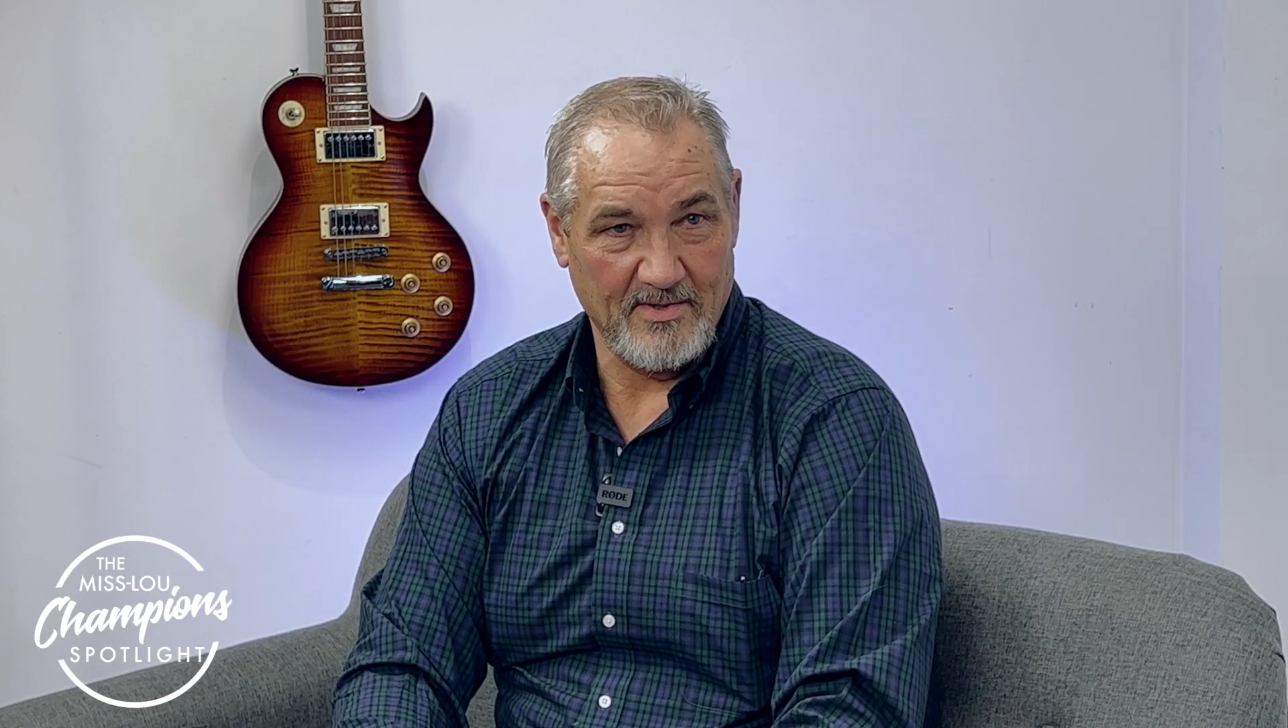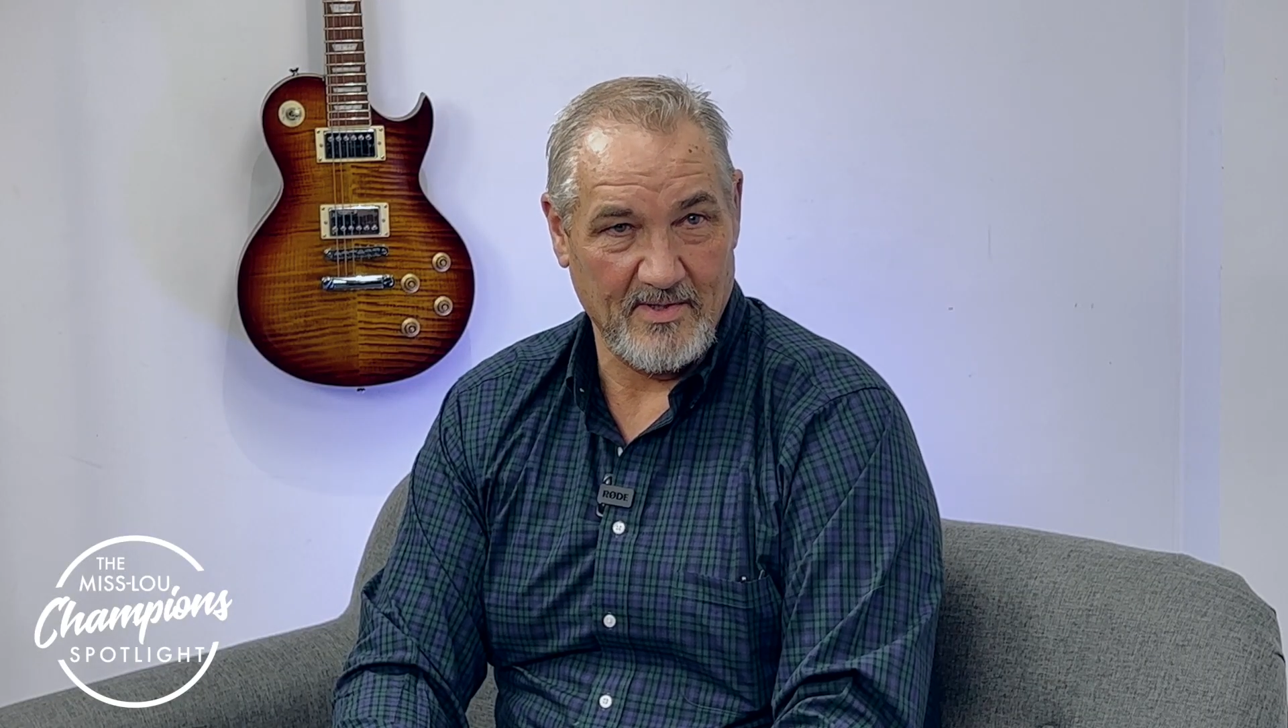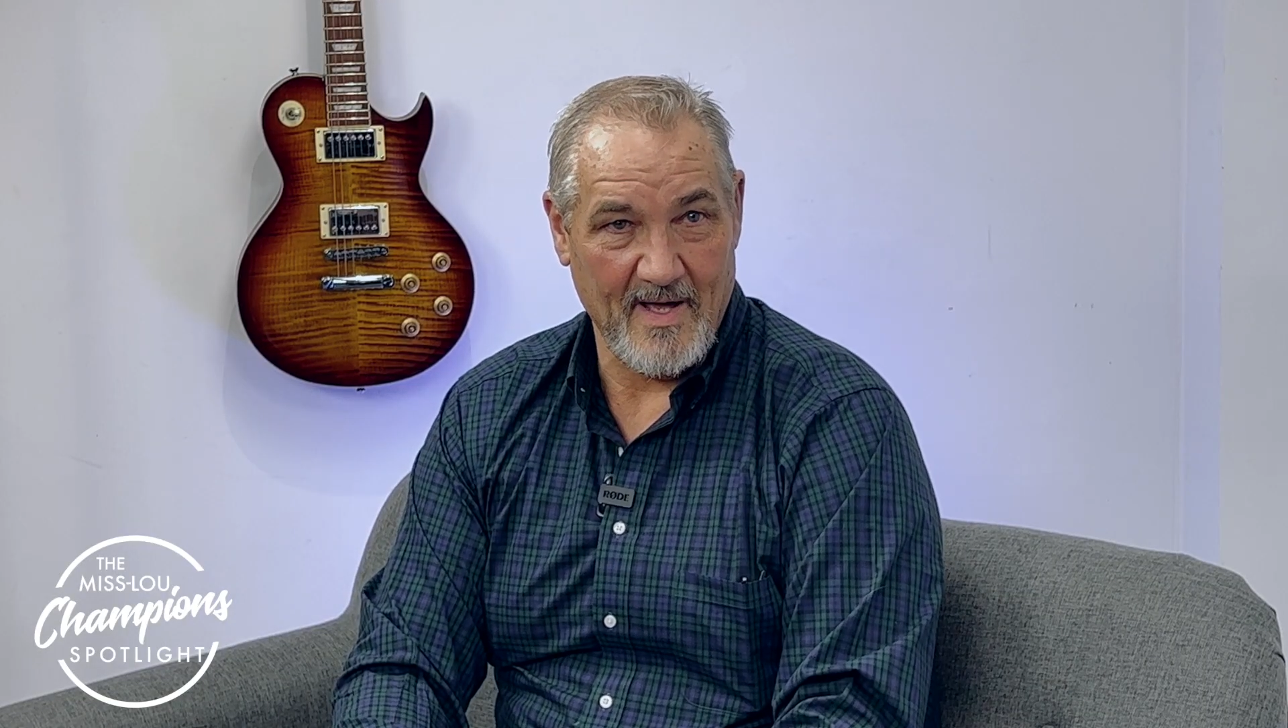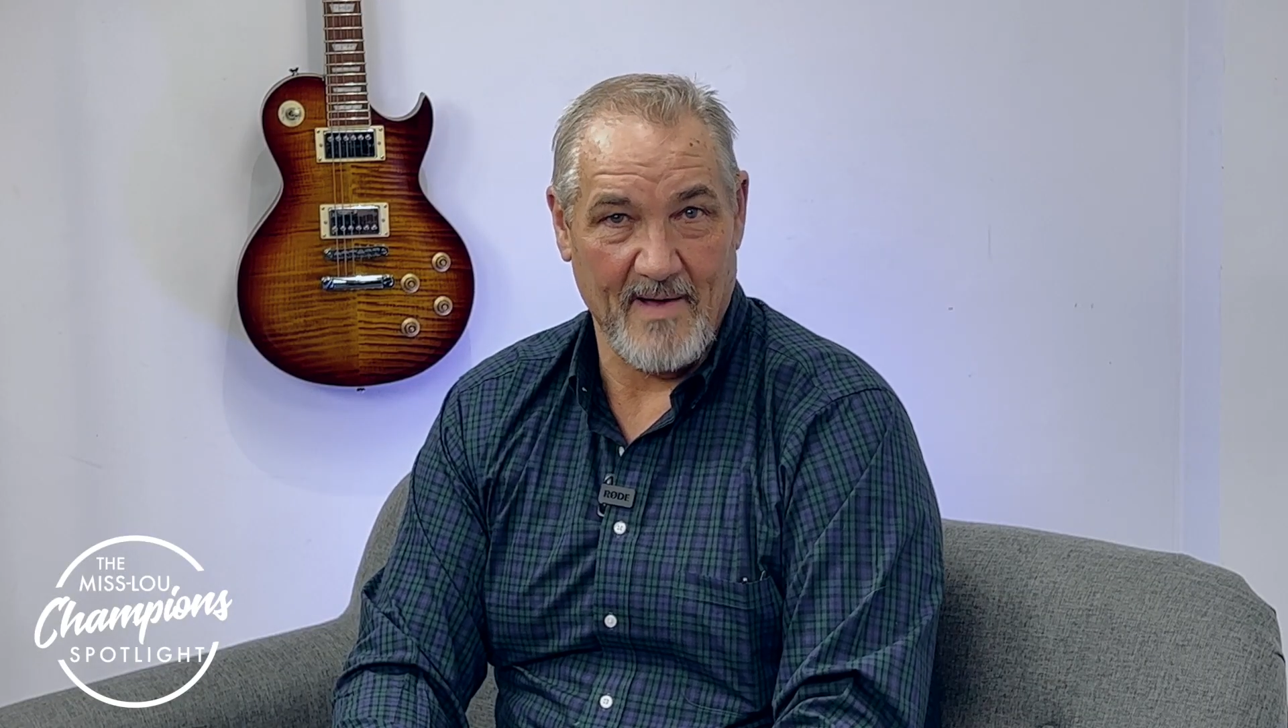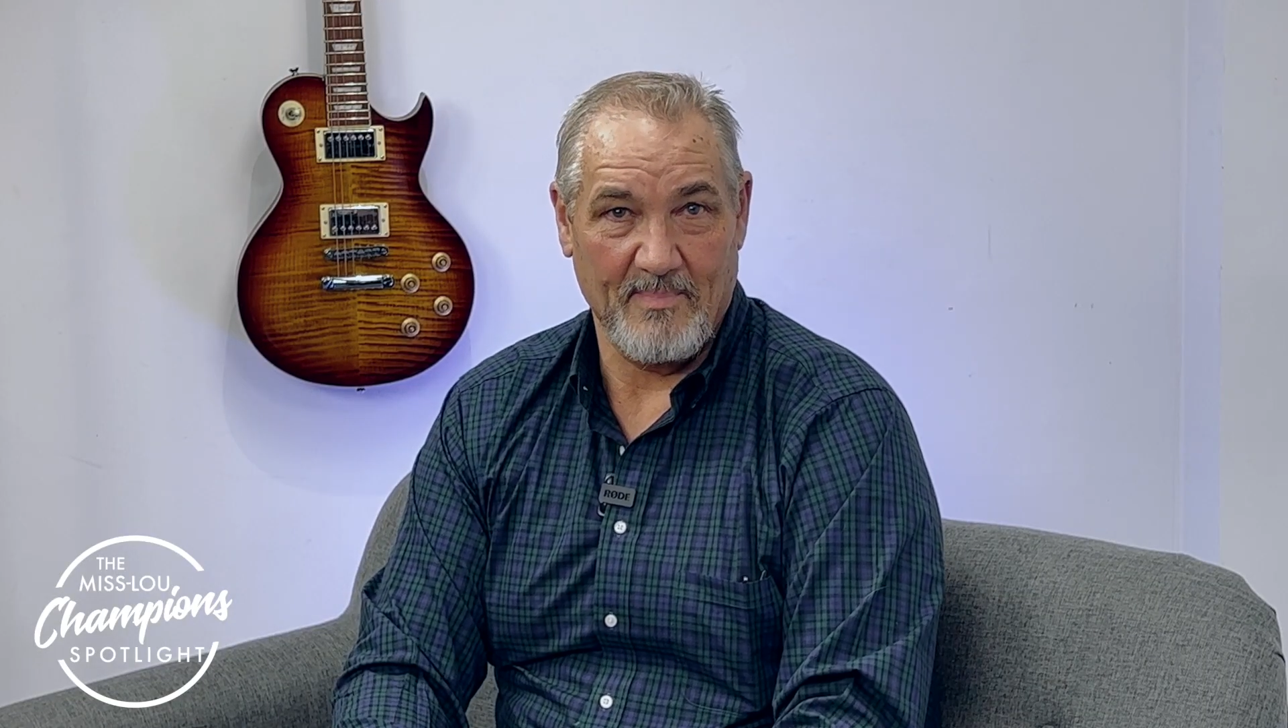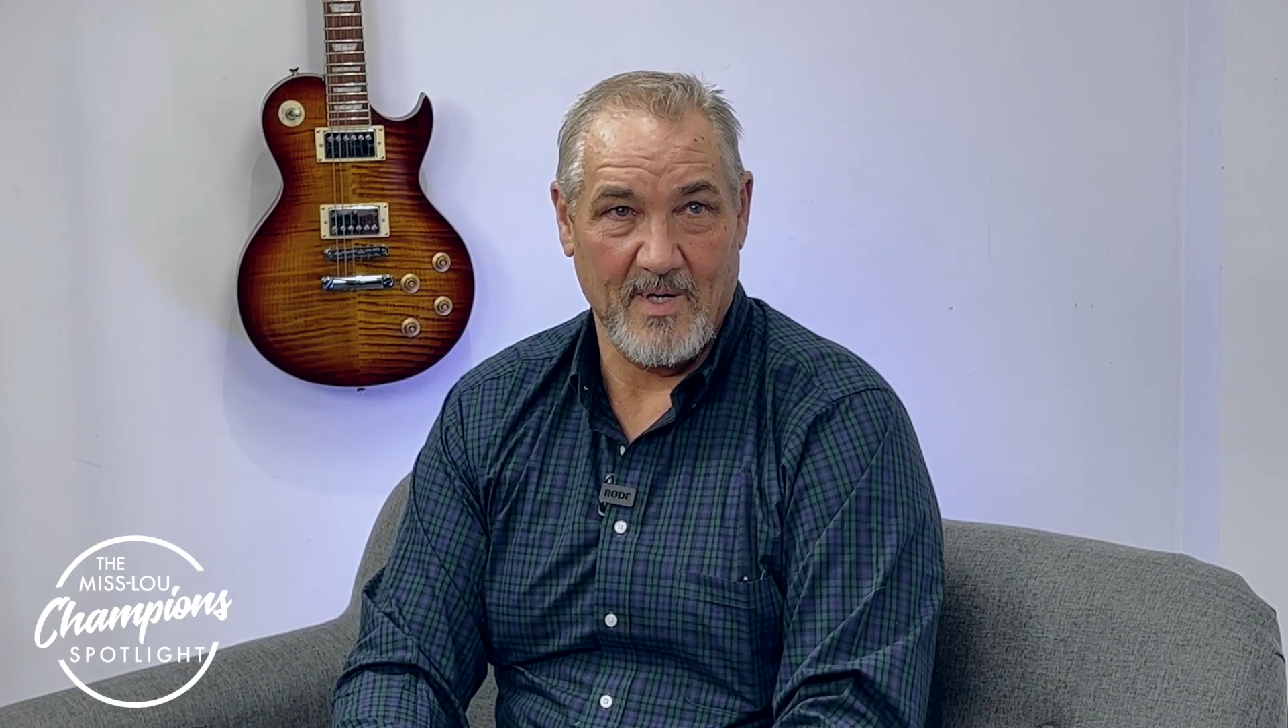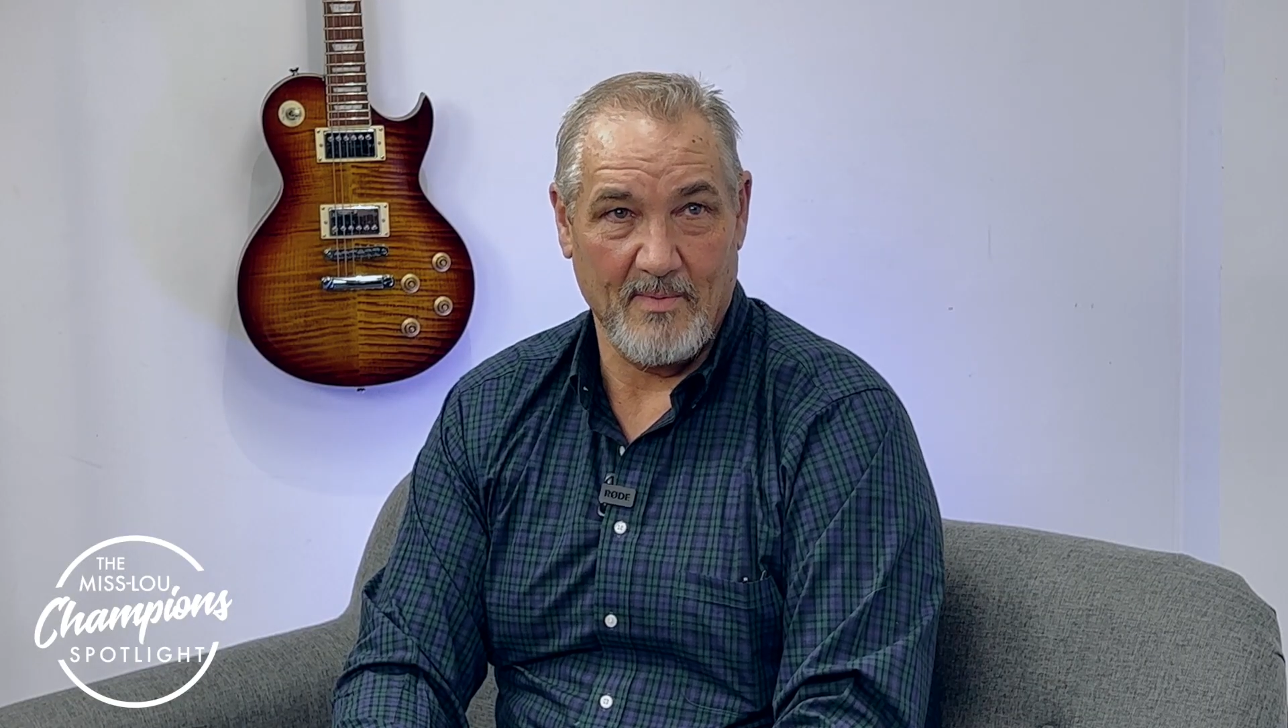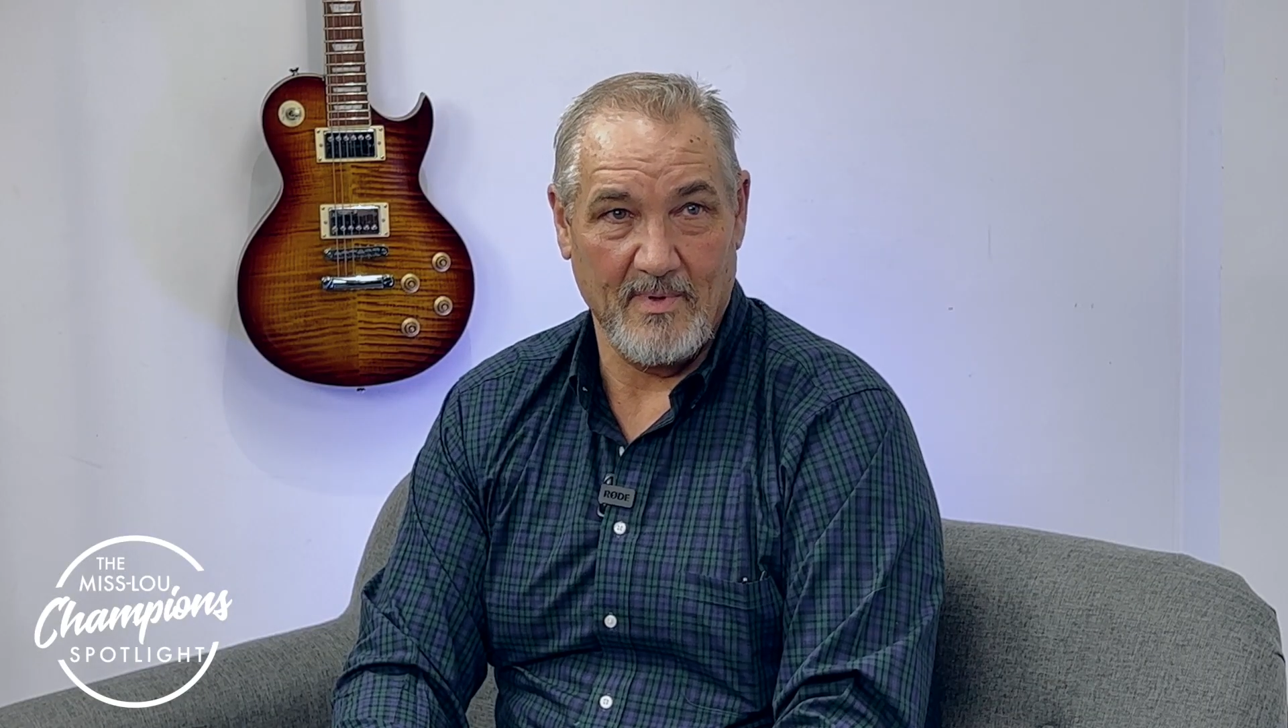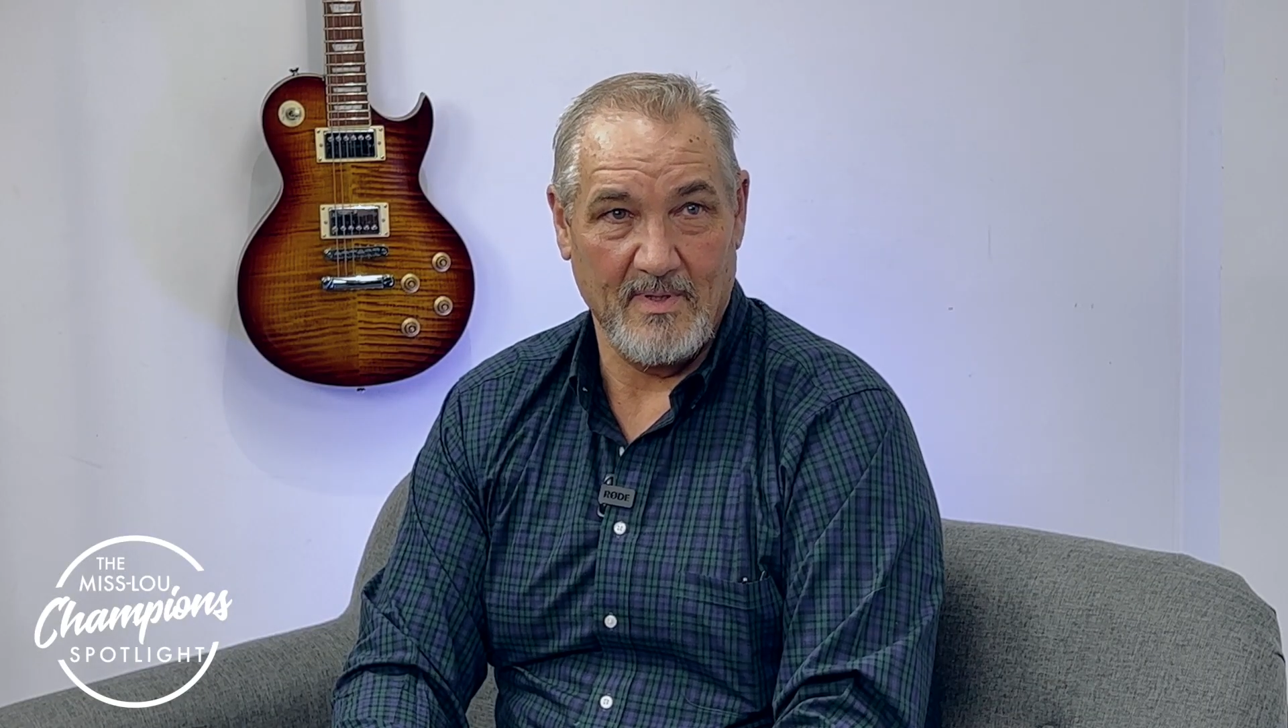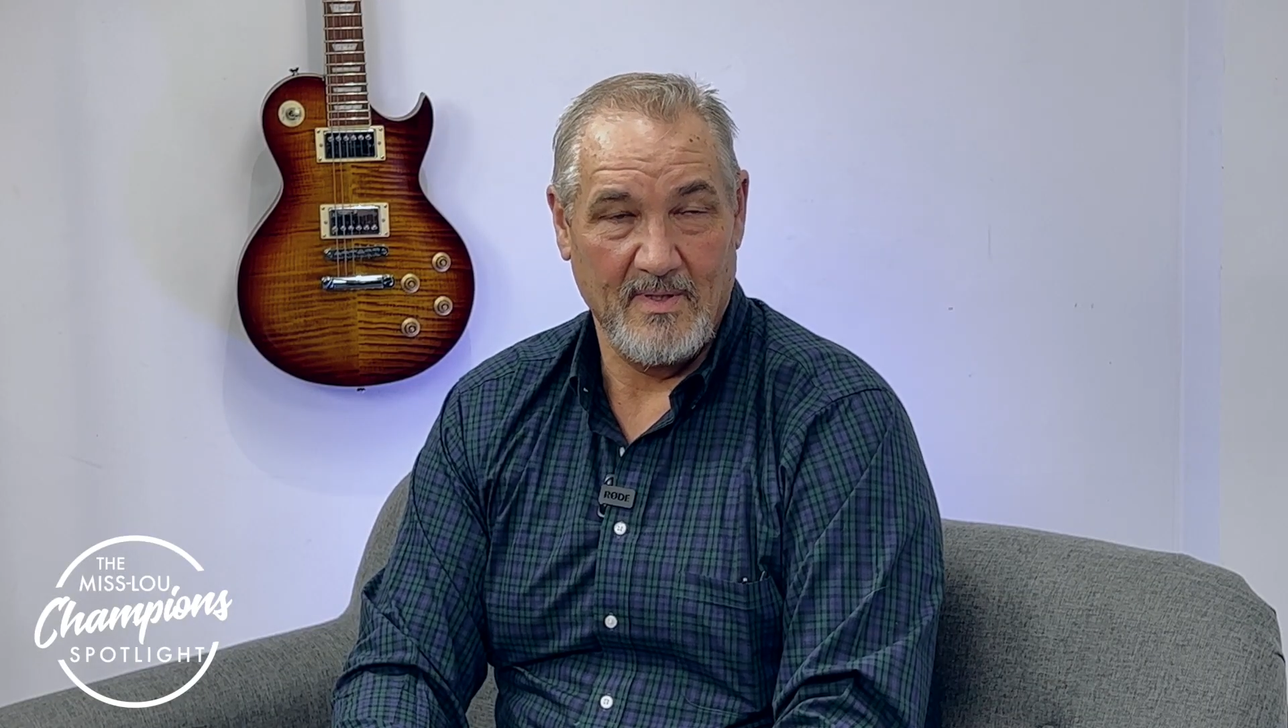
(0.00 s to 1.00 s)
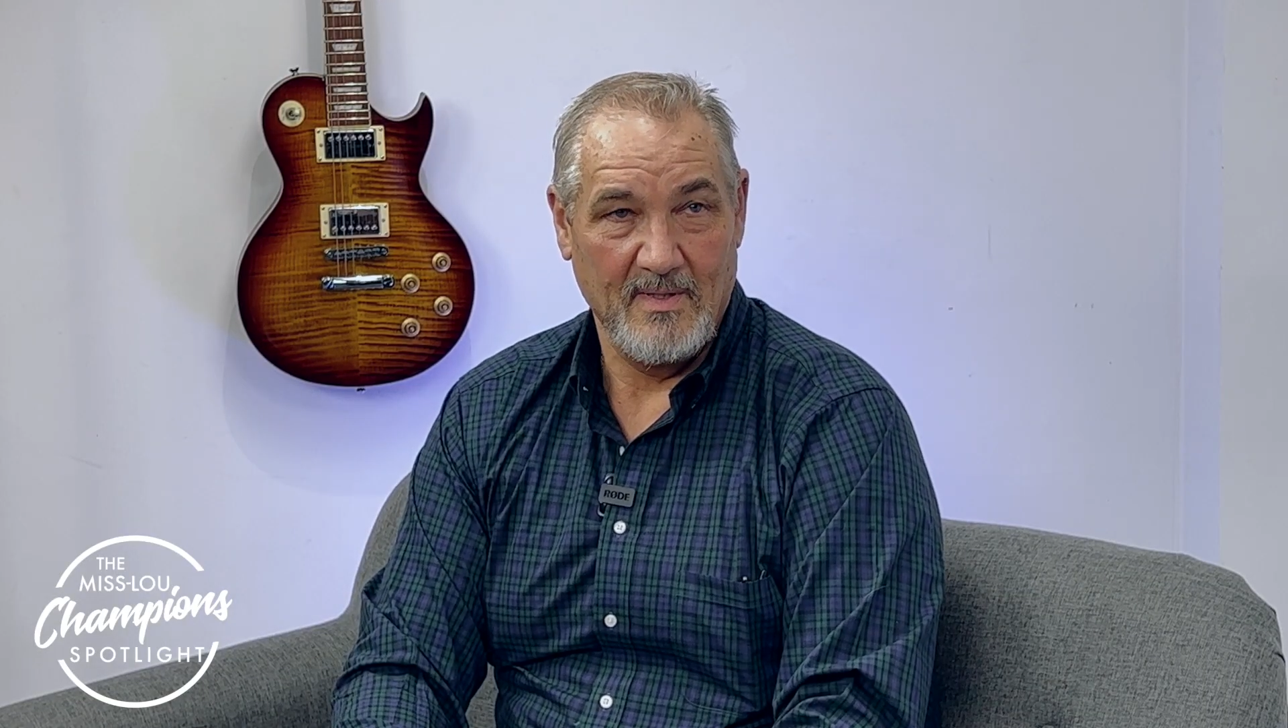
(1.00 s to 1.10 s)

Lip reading: drive probably